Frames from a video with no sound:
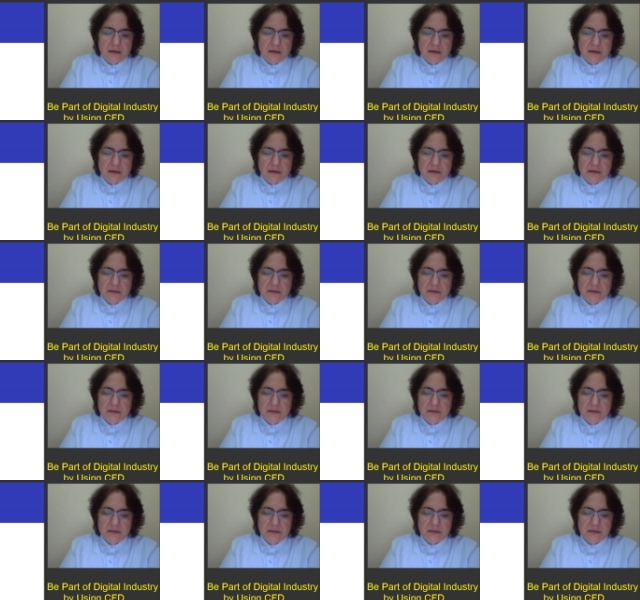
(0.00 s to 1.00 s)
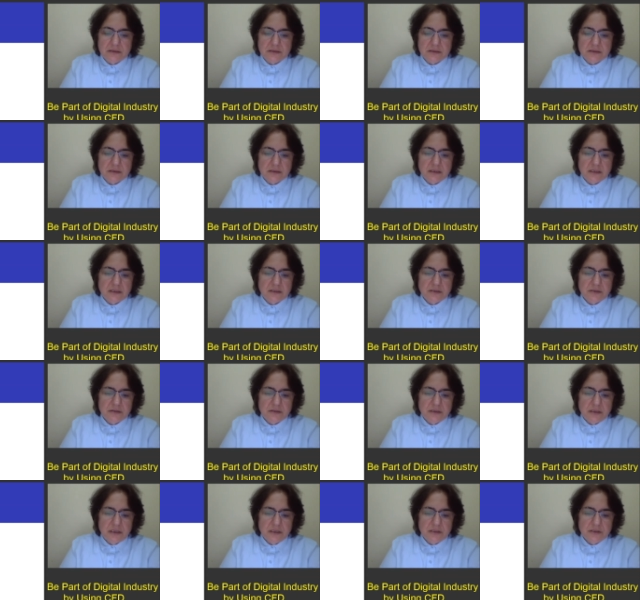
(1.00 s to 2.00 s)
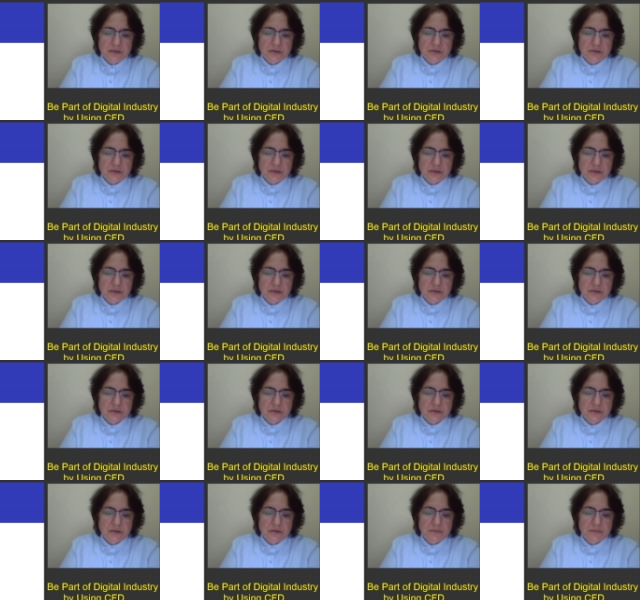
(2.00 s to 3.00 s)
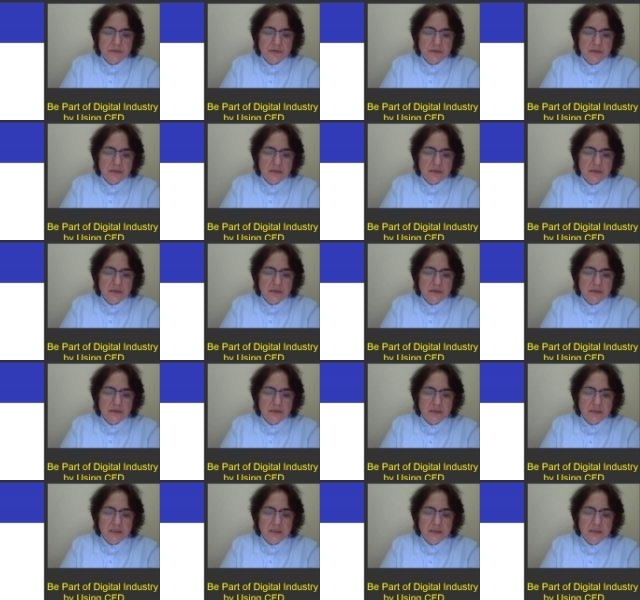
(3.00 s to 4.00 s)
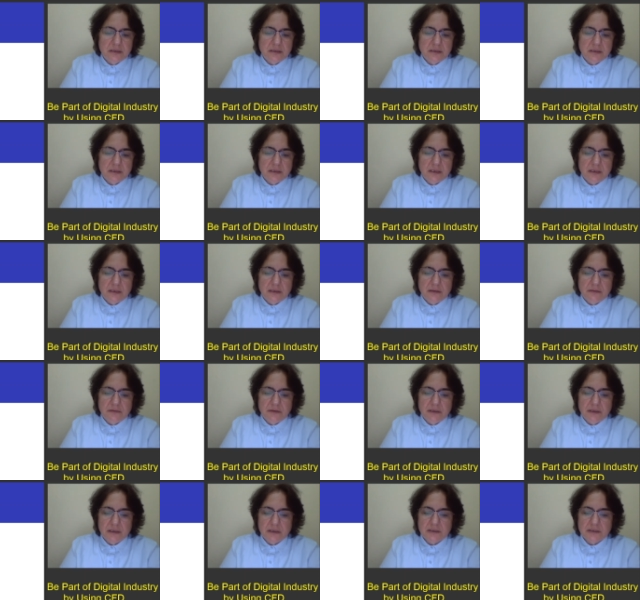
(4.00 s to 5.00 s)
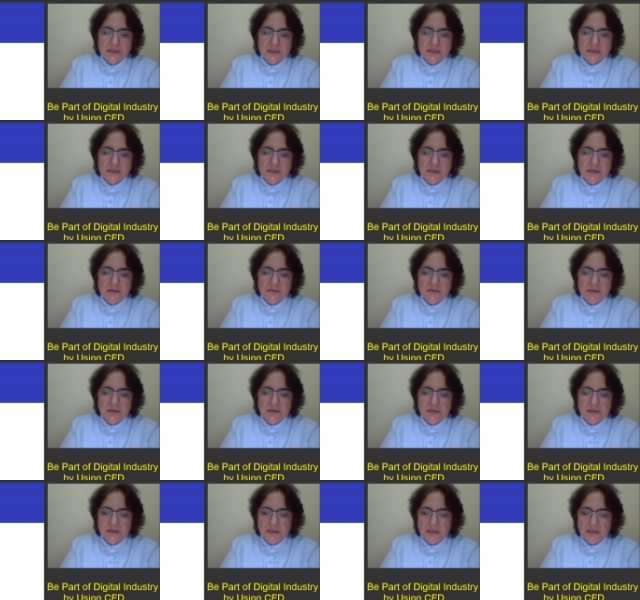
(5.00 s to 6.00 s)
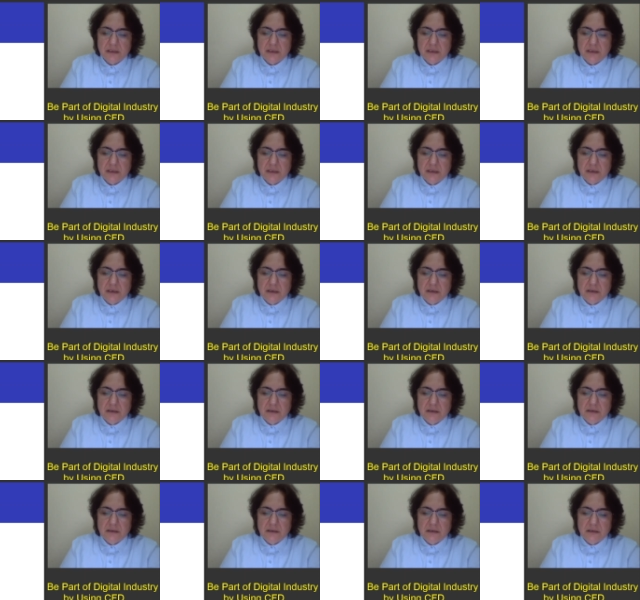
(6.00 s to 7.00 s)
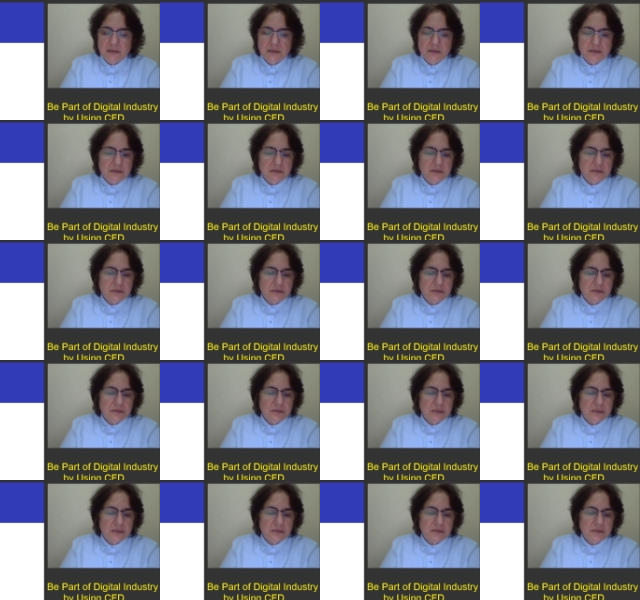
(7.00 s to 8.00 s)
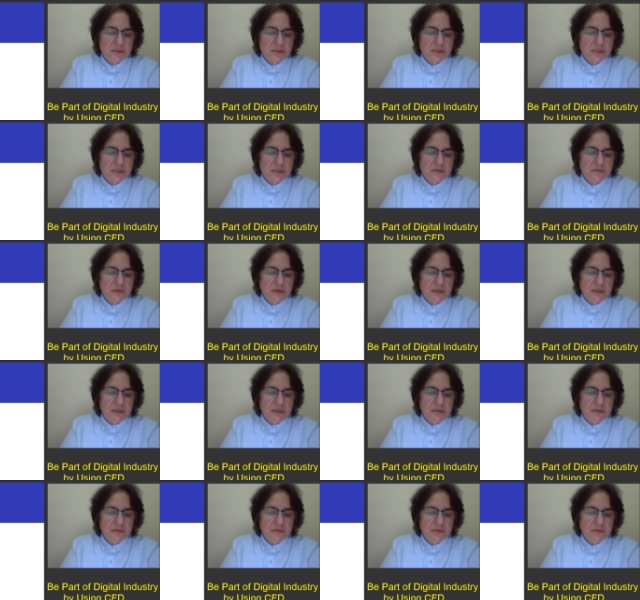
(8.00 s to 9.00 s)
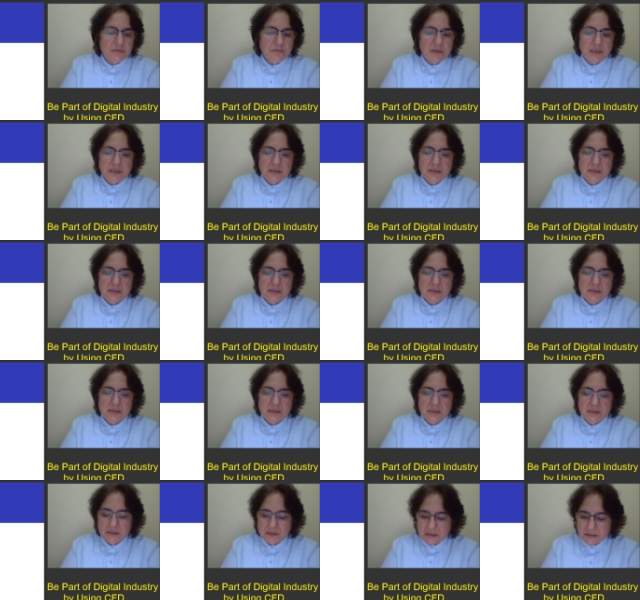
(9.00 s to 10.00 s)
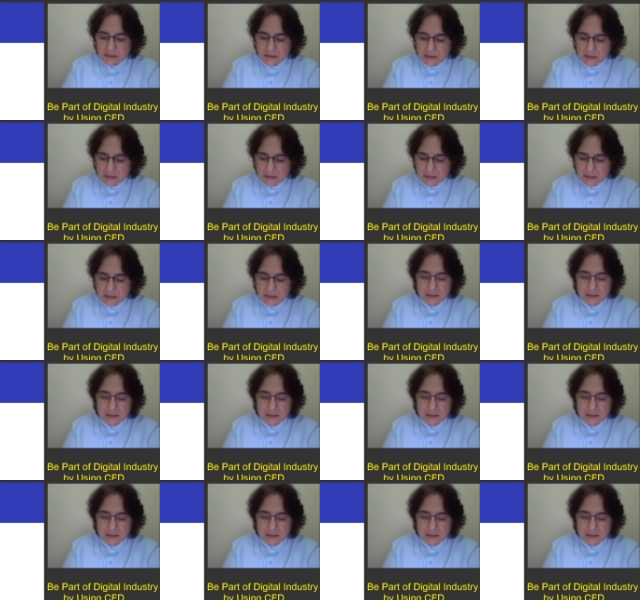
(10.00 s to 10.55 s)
it's actually, I should stop here. Anyway, I just leave it 100, so it reaches 1 e to the minus 6.